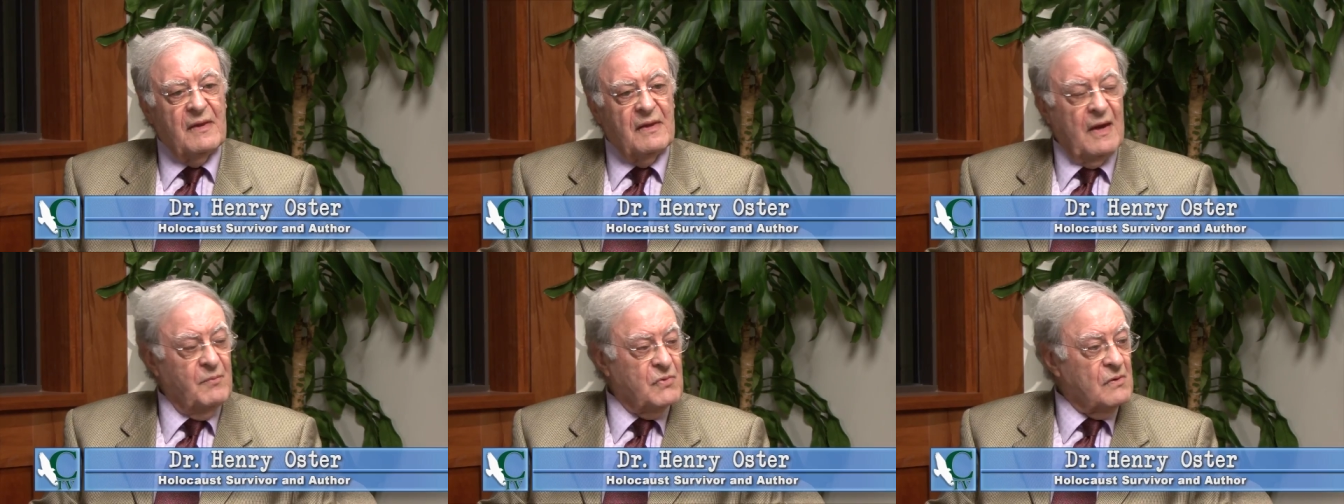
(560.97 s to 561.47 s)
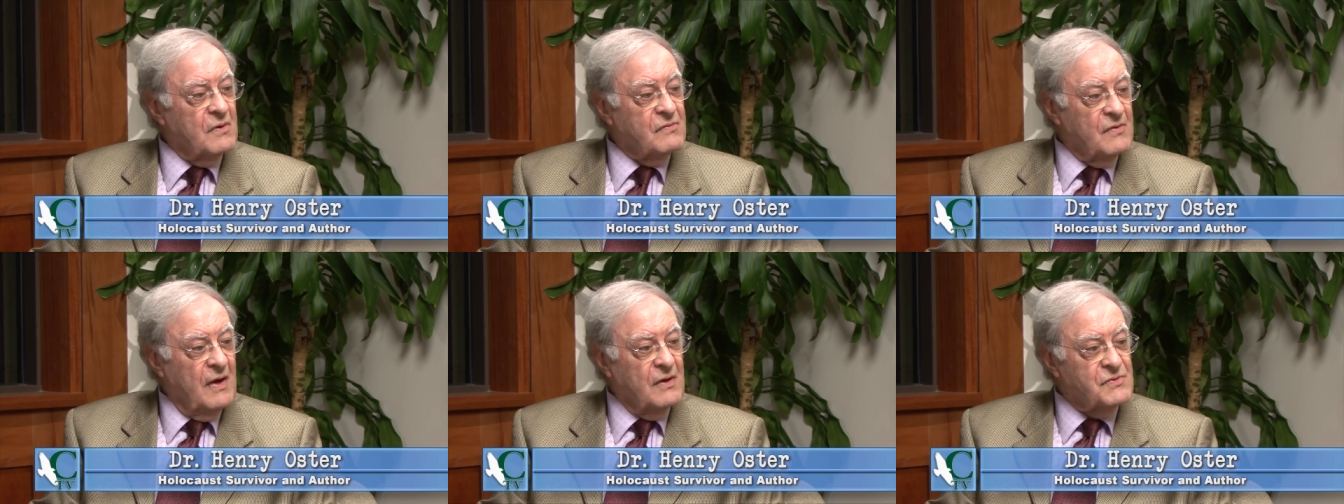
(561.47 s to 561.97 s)
came to Los
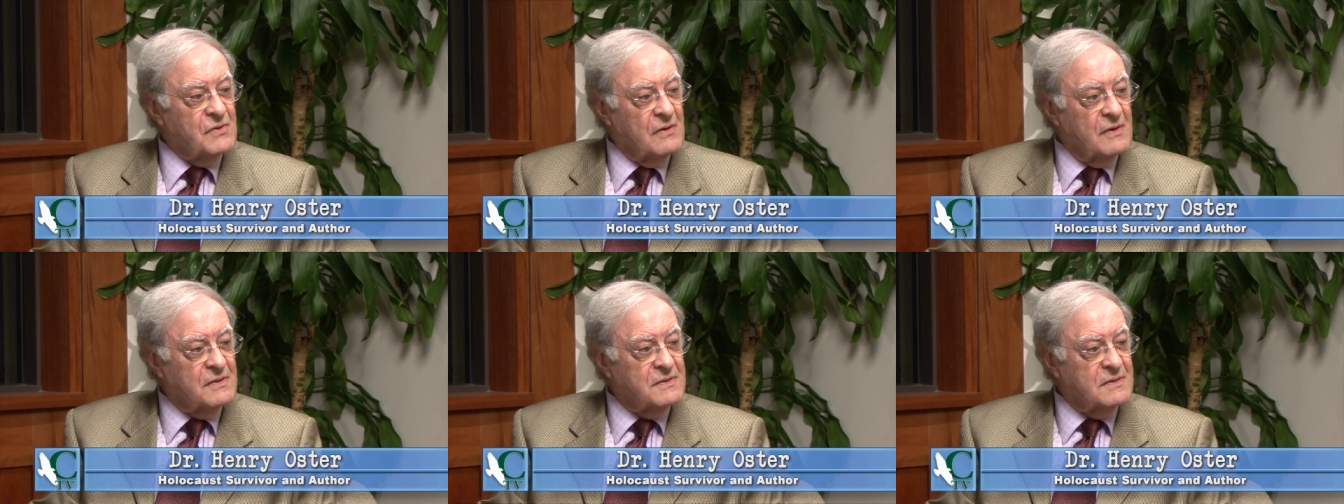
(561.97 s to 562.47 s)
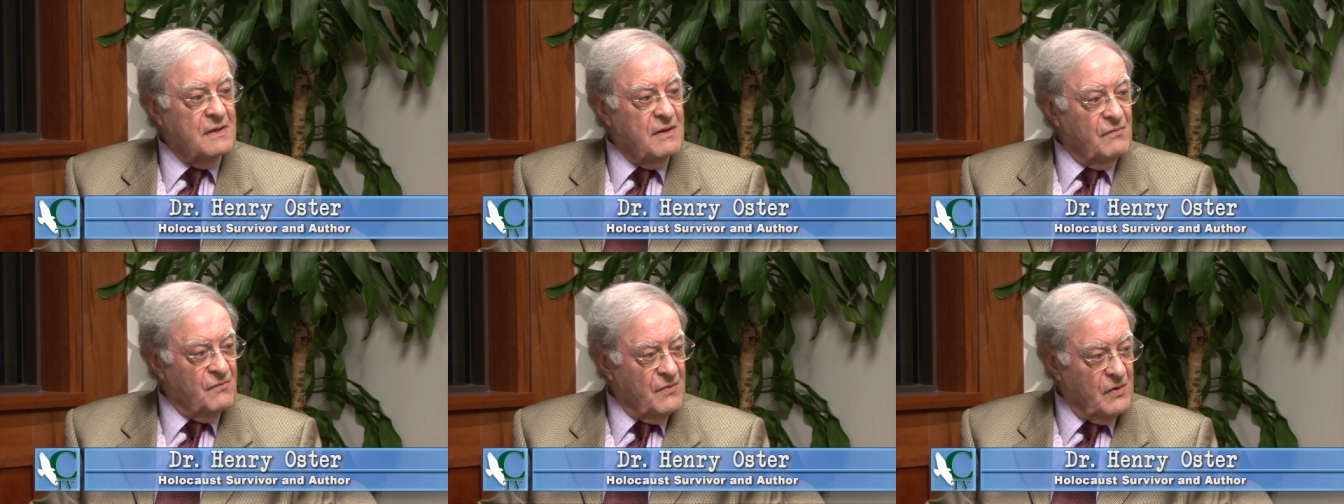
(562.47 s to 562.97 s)
Angeles, and
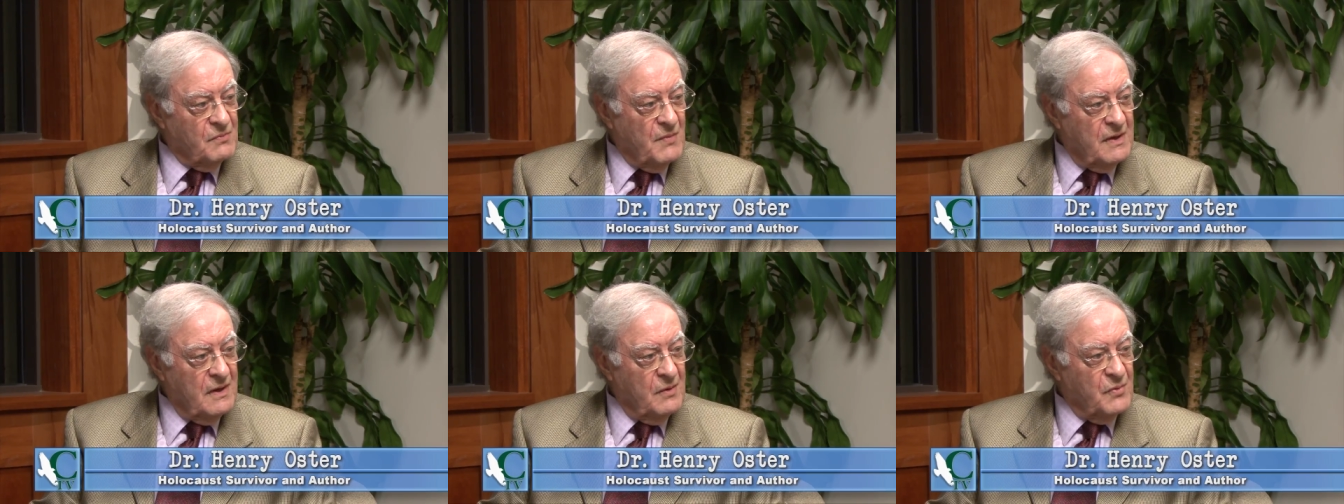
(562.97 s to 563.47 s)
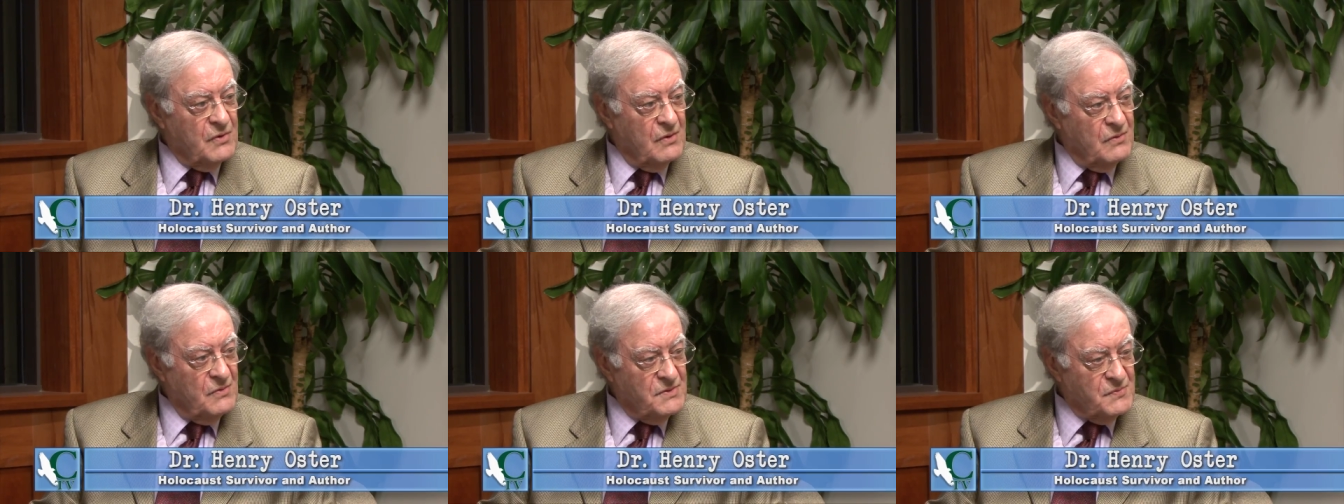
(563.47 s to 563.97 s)
they found my name in the
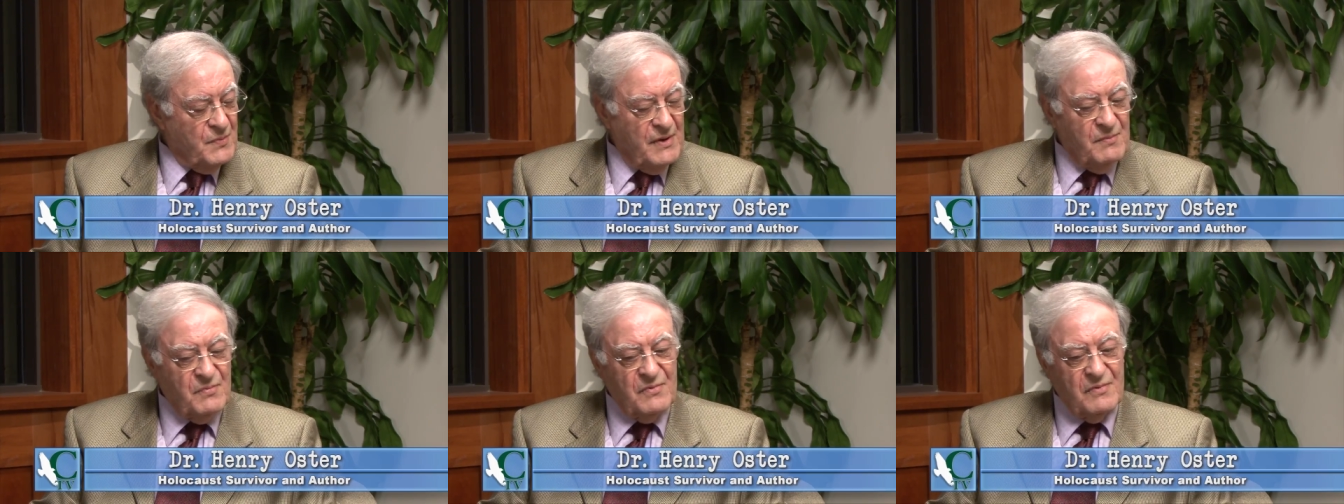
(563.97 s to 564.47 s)
newspaper.